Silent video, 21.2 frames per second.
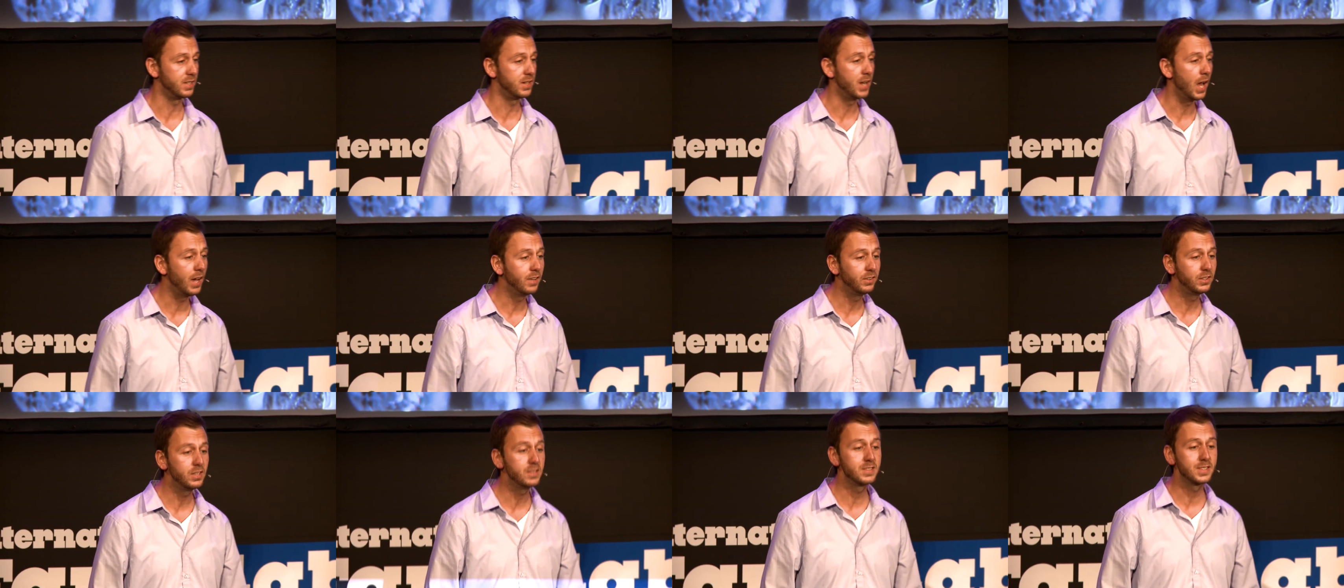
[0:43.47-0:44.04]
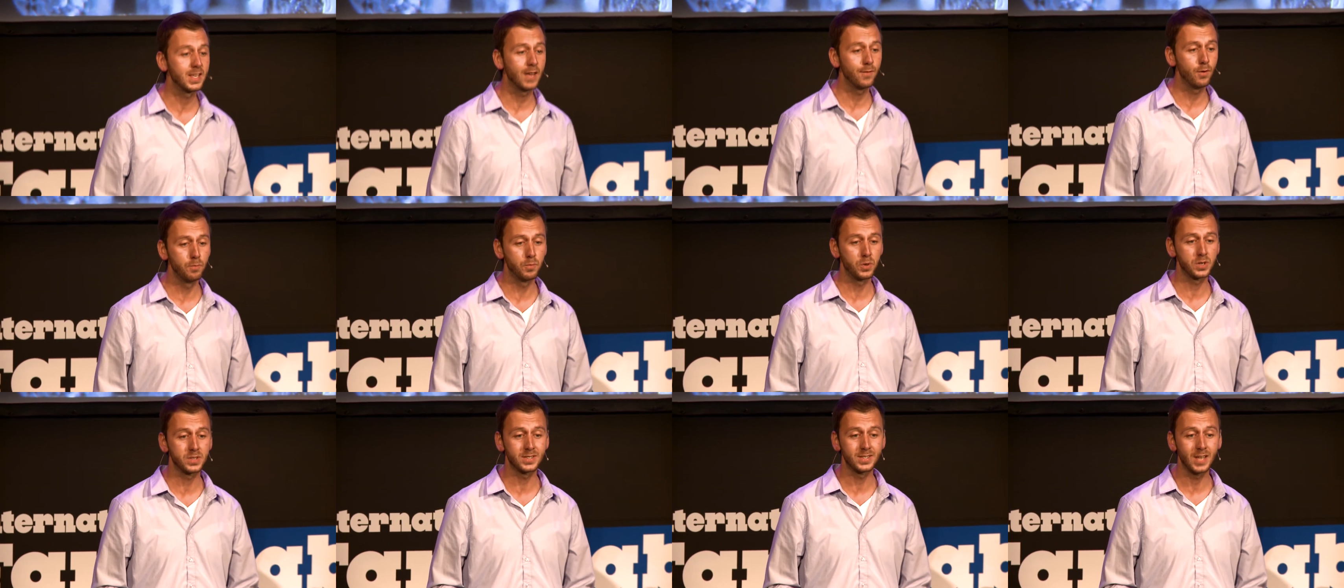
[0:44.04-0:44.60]

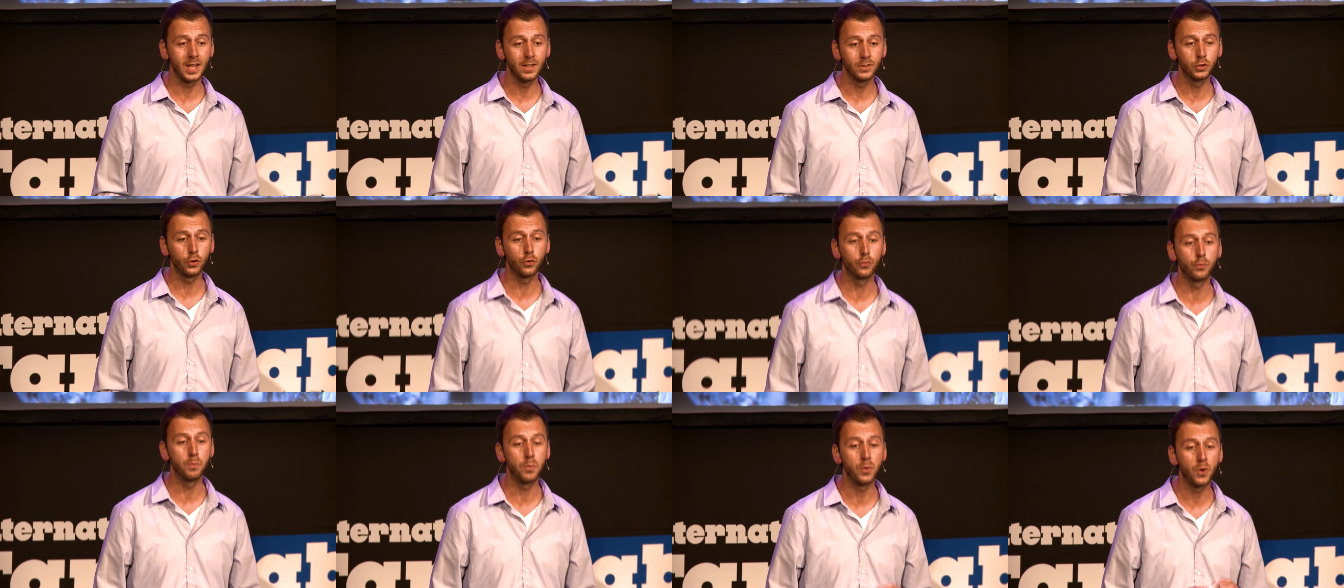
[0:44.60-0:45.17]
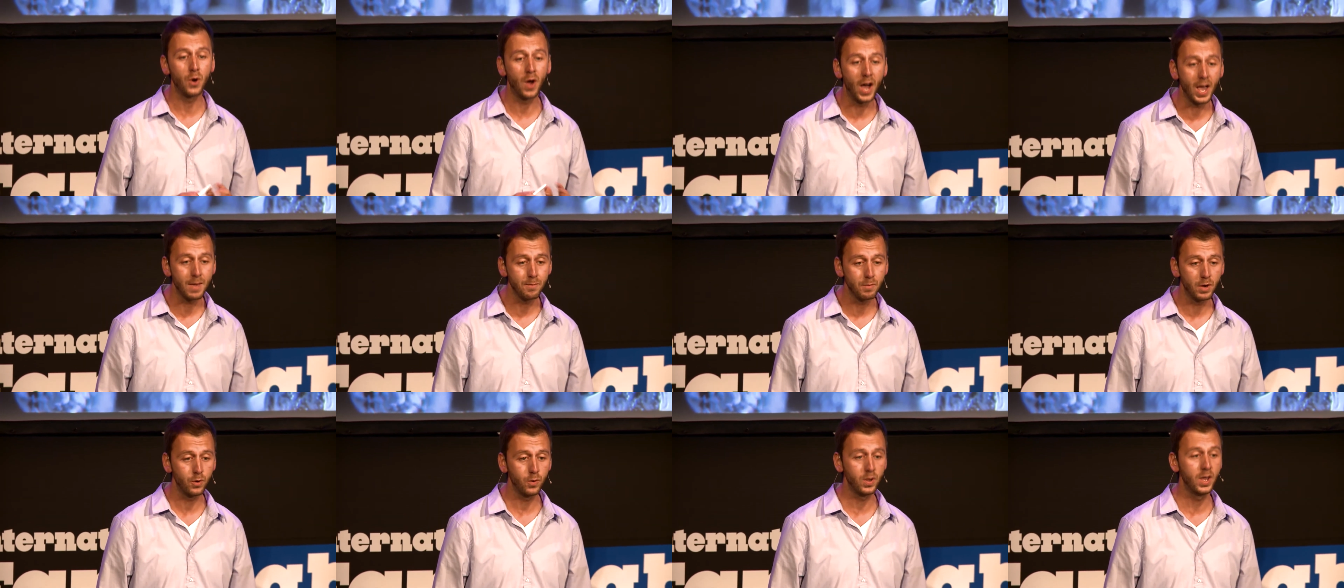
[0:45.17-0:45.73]
97% of
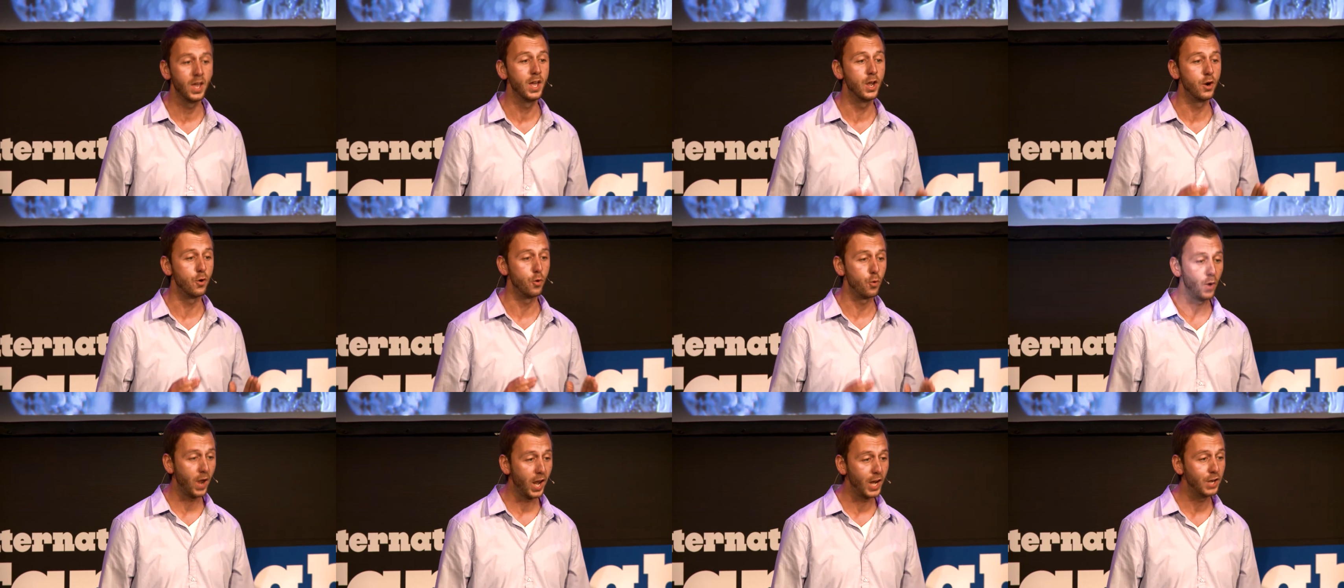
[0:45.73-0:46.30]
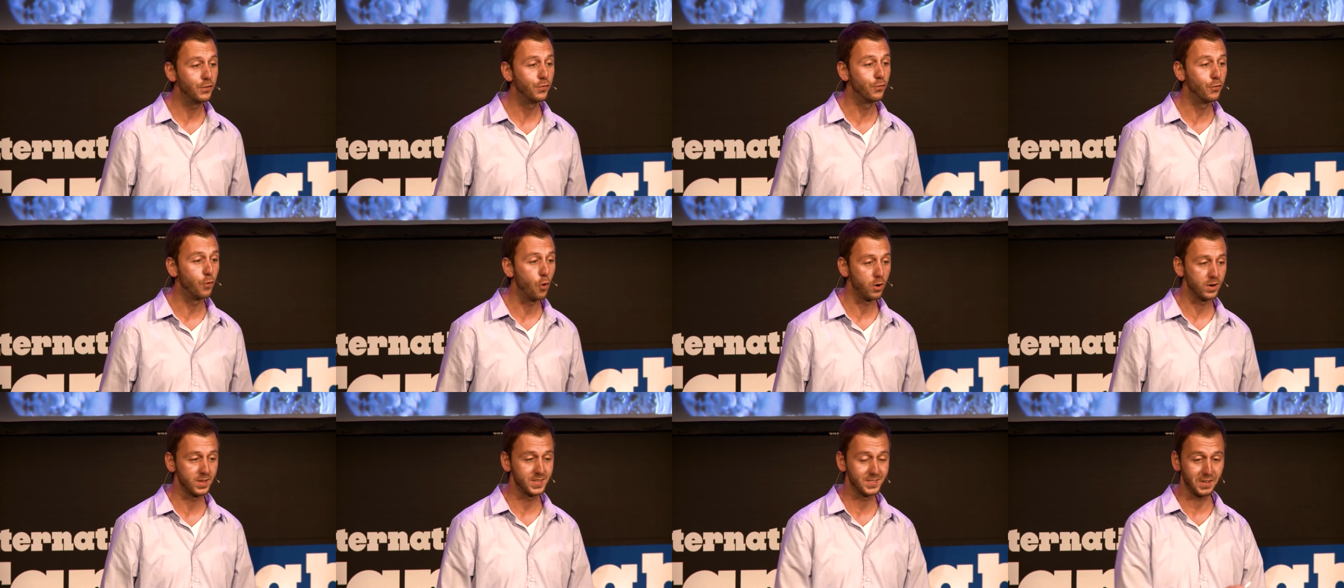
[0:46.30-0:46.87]
primary
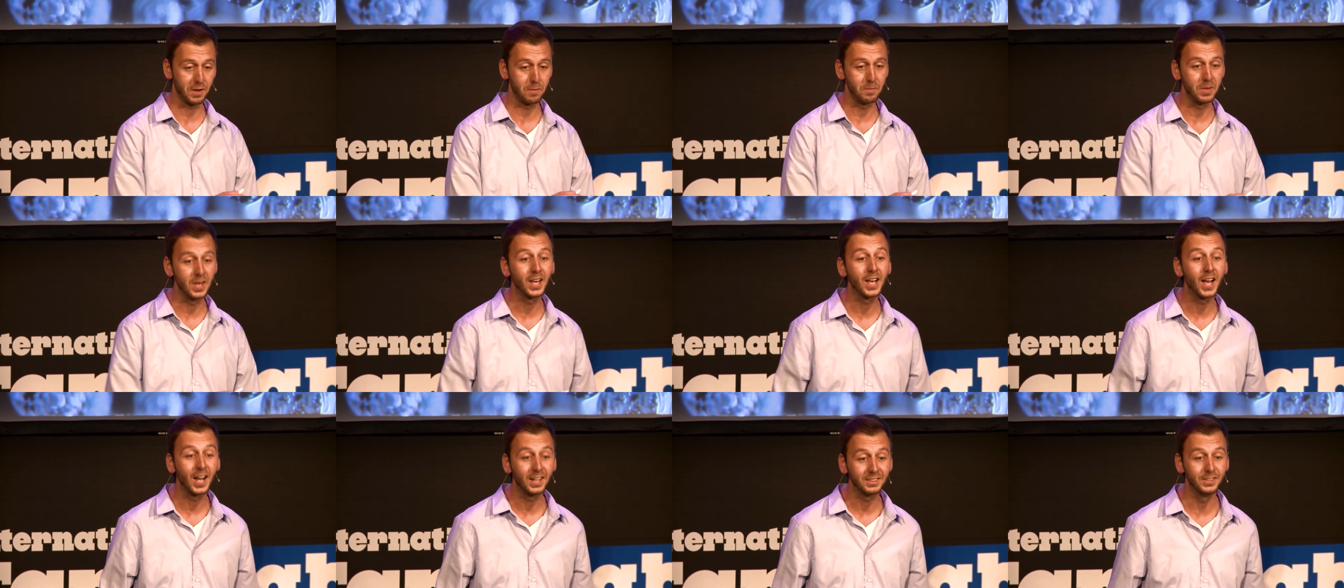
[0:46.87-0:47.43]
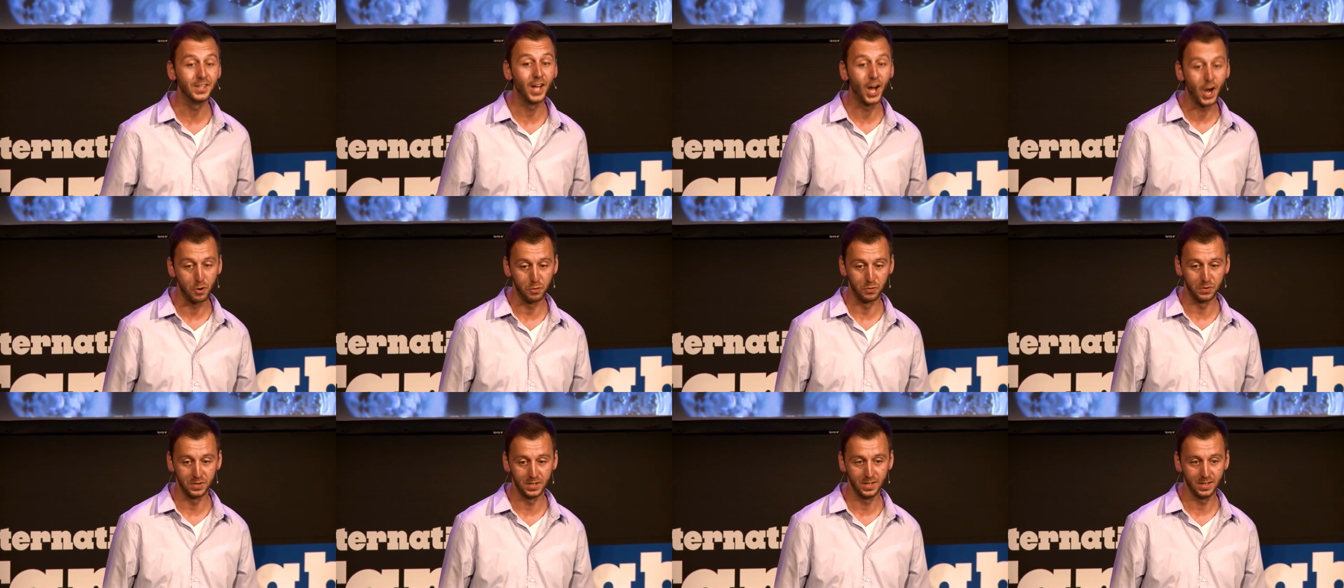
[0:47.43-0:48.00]
rainforests have been cut
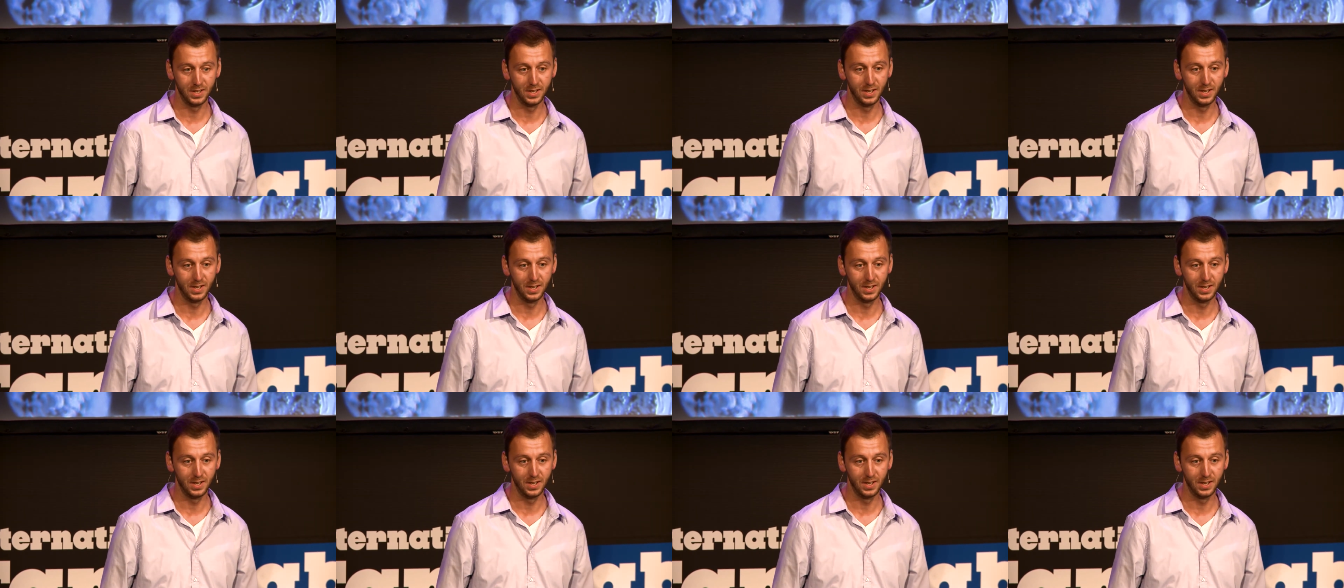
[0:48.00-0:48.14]
down.